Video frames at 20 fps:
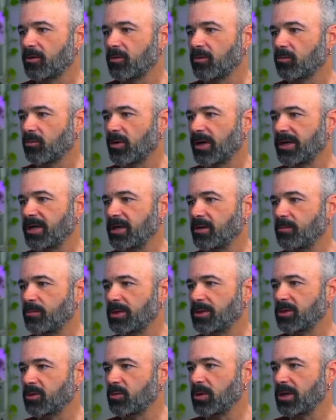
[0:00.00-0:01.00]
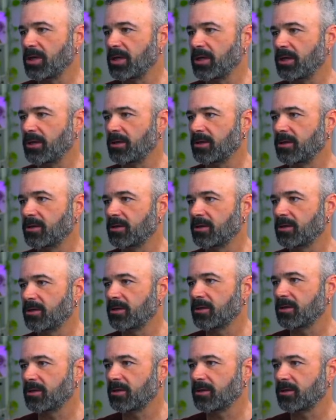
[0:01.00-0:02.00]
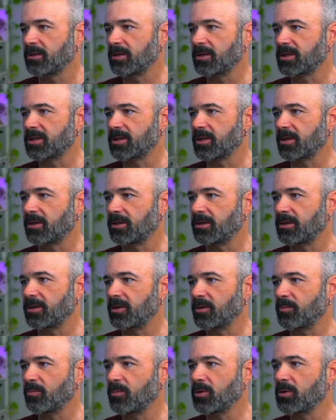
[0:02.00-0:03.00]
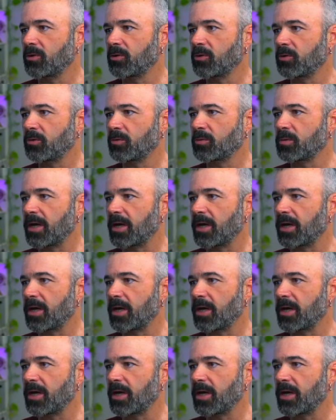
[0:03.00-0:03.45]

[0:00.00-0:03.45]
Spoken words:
right in between the sun and the moon.